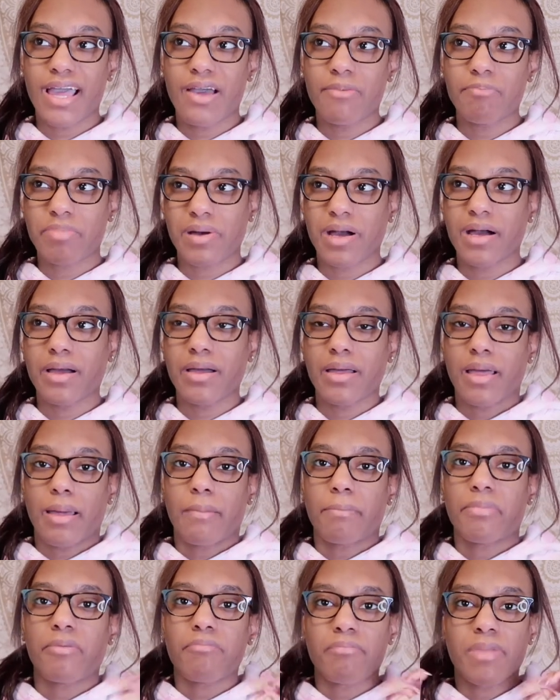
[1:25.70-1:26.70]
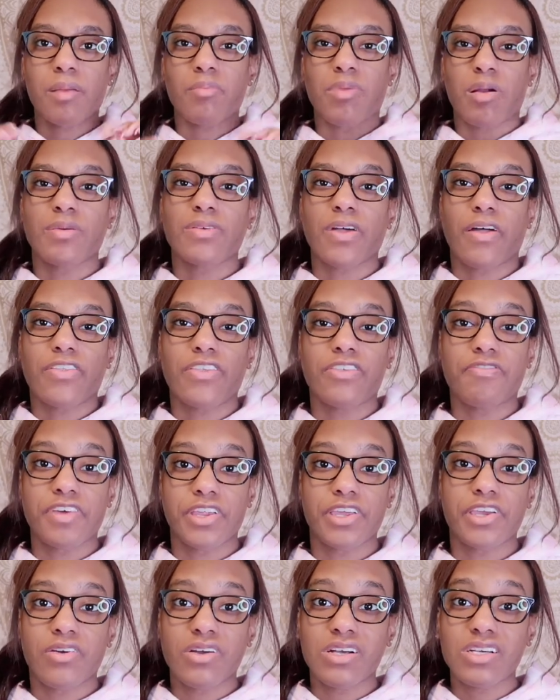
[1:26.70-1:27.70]
but the main purpose of this
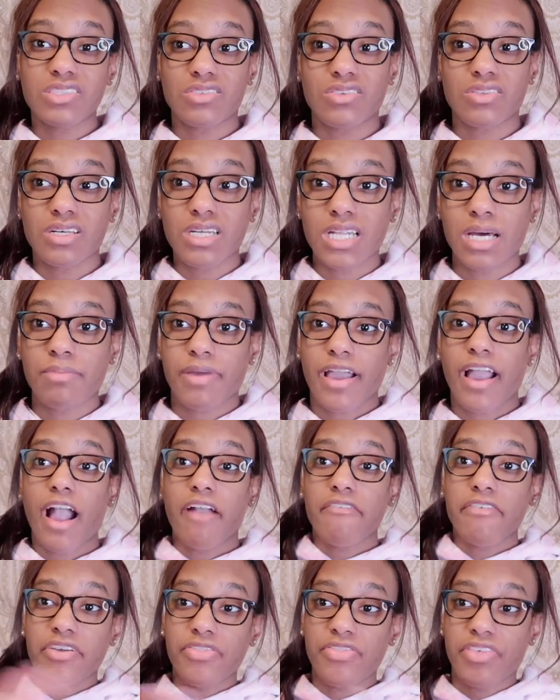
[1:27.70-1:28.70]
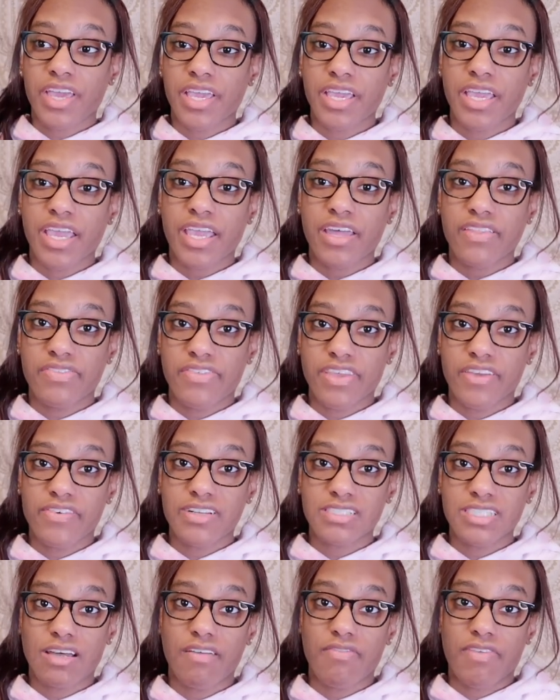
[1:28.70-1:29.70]
video is to clean up everything and get
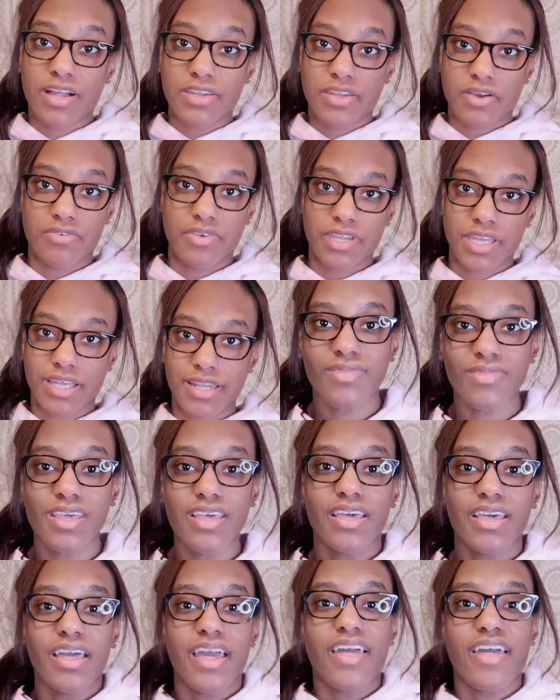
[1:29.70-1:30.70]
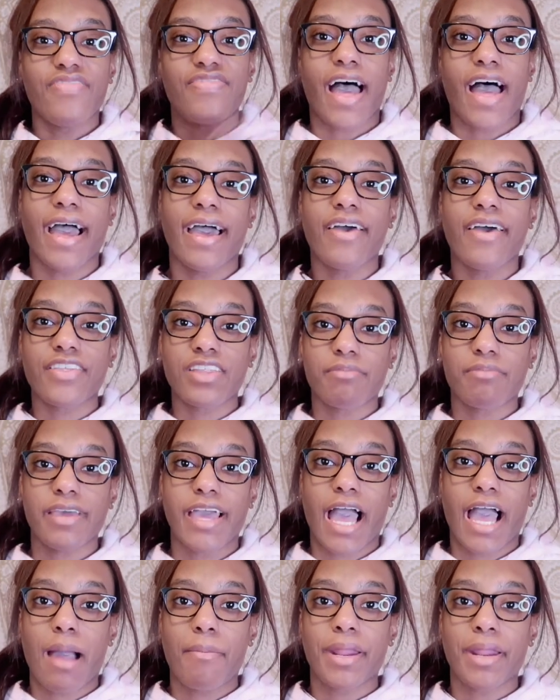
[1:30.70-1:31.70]
rid of stuff that I don't need. And that is going to be
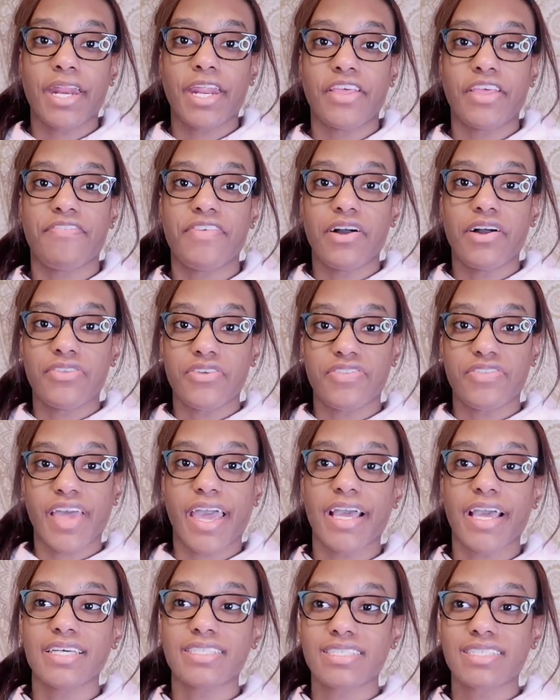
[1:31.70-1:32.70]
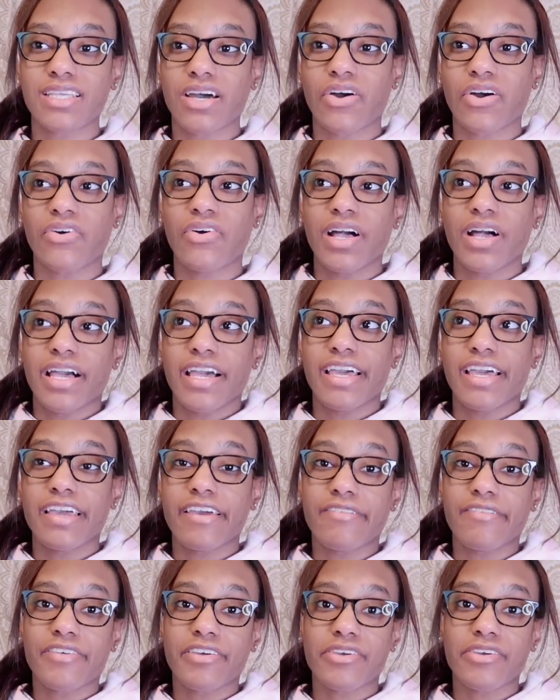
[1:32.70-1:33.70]
happening in this video today, so
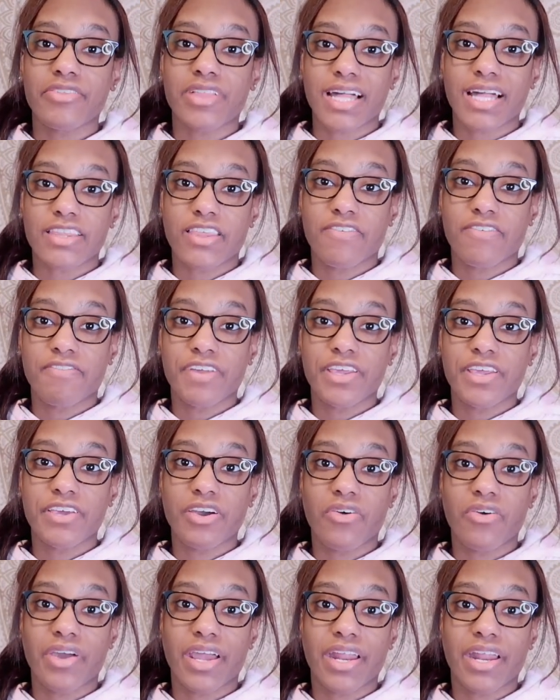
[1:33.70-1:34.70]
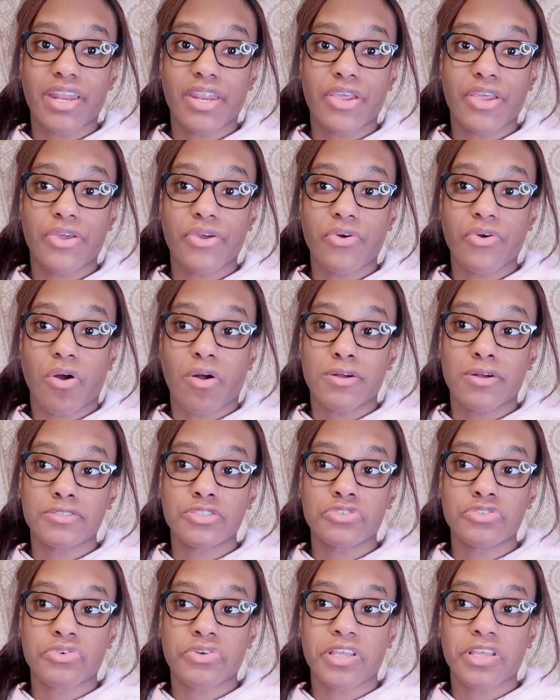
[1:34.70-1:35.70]
if you like this video and you are
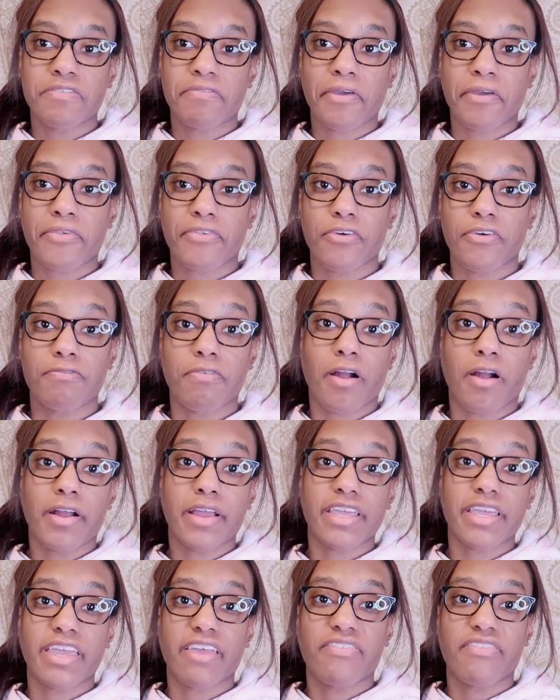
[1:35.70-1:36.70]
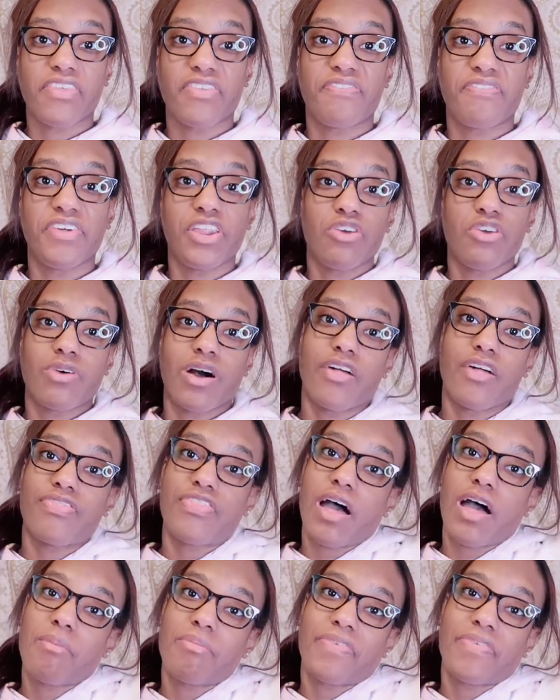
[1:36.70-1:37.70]
enjoying this video so far, give this video a
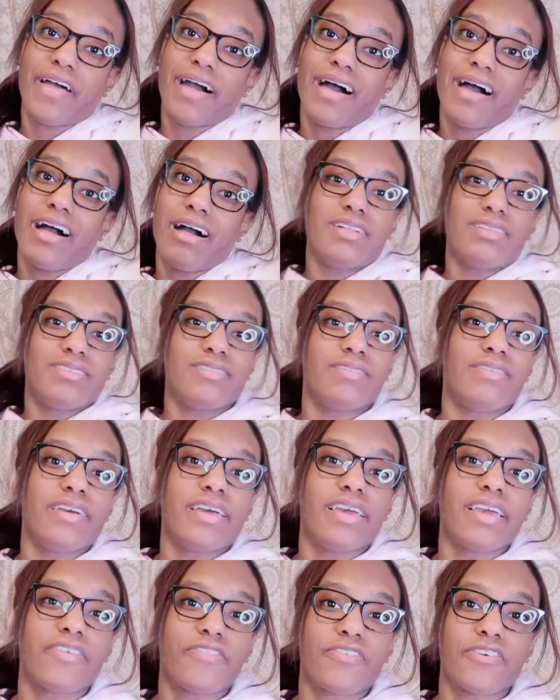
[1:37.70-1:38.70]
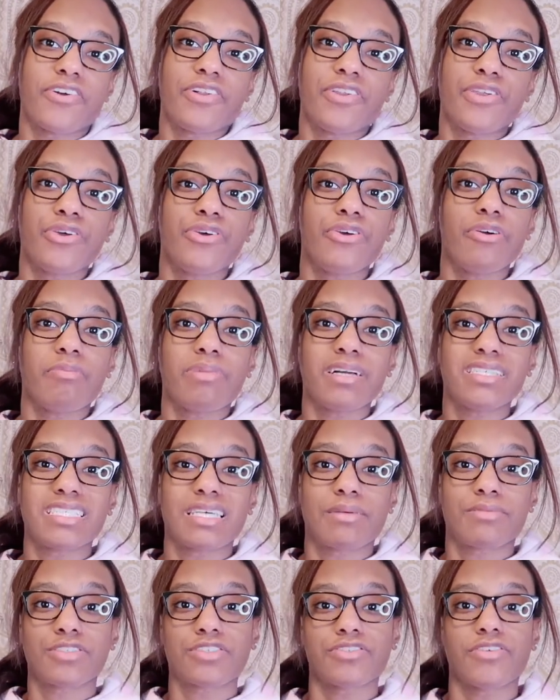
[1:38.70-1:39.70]
thumbs up. If you're new, please
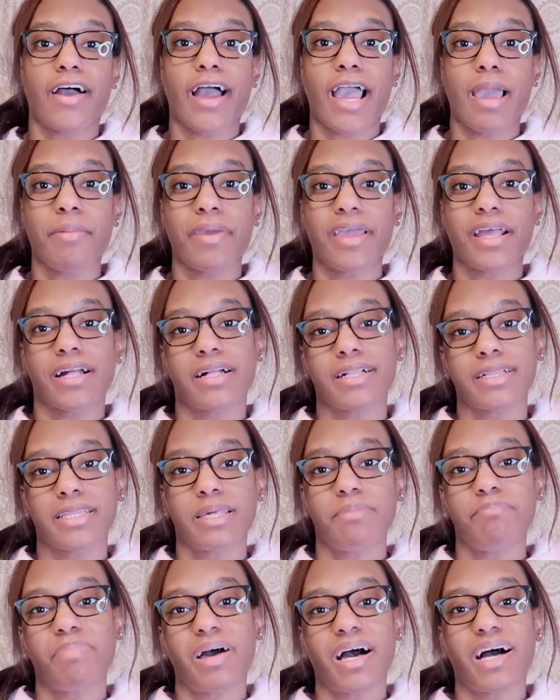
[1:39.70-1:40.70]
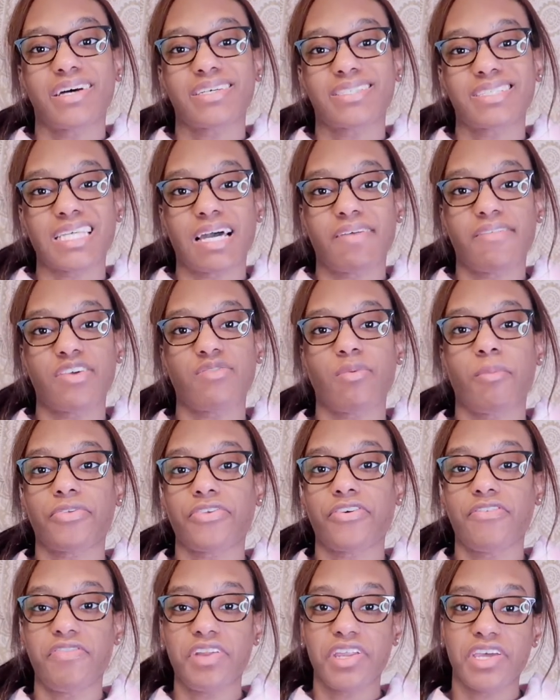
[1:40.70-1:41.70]
subscribe and click the bell so that we can miss
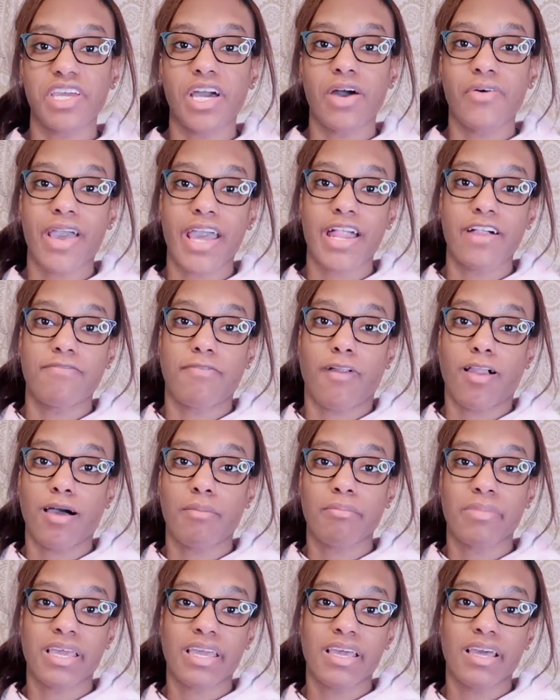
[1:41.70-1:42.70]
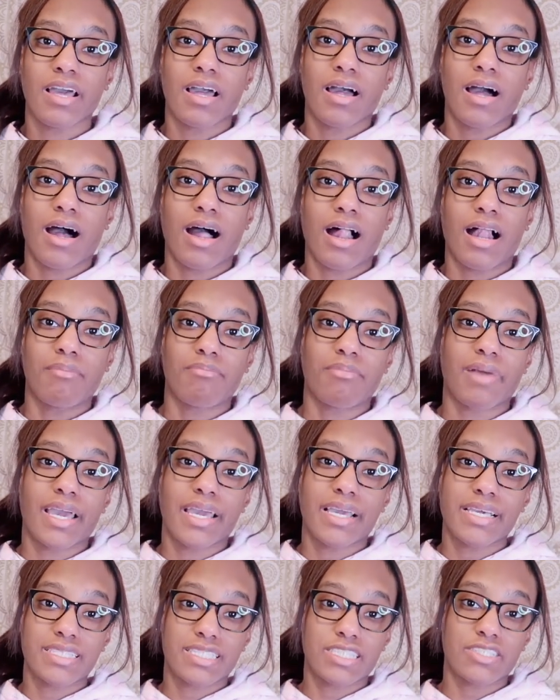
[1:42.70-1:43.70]
a video and follow me on my
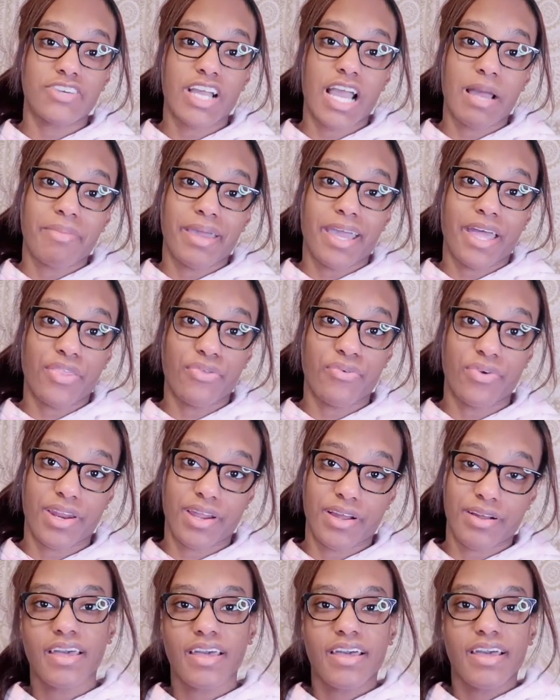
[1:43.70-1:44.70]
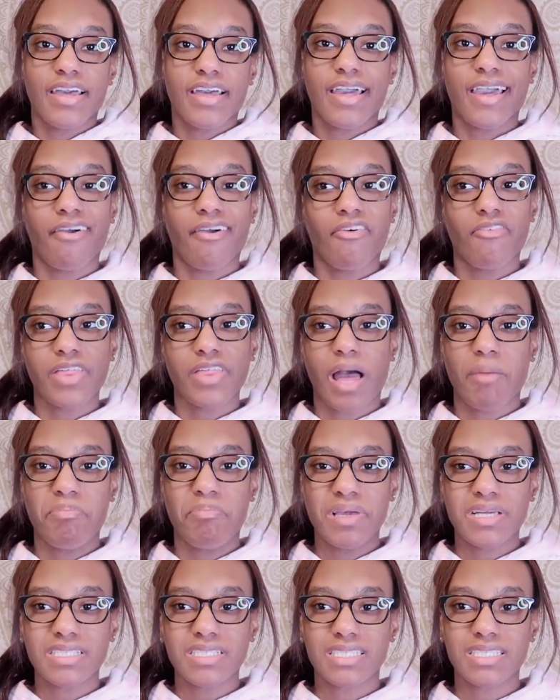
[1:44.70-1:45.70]
Instagram and Twitter and with that
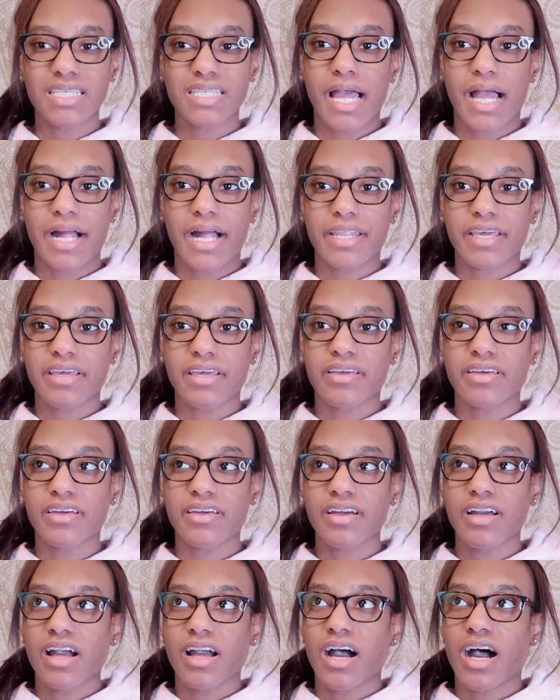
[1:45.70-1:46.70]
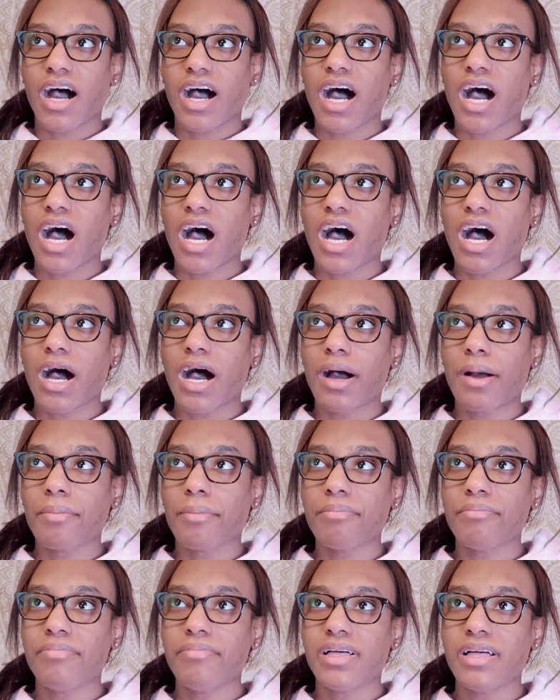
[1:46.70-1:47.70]
being said,
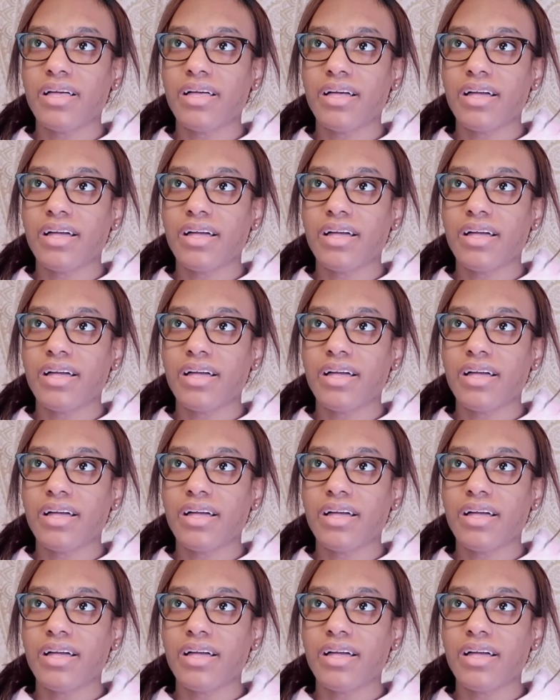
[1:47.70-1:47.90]
um,